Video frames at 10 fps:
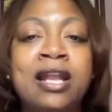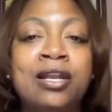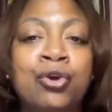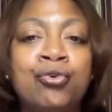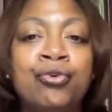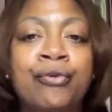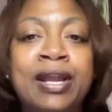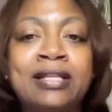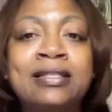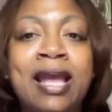and local
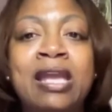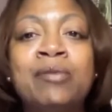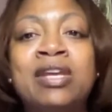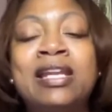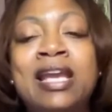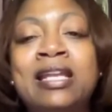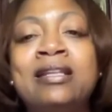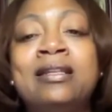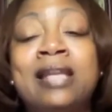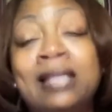grants aimed at
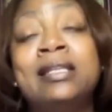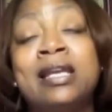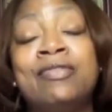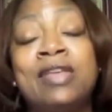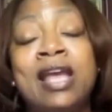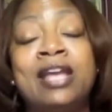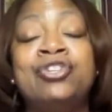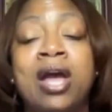ending the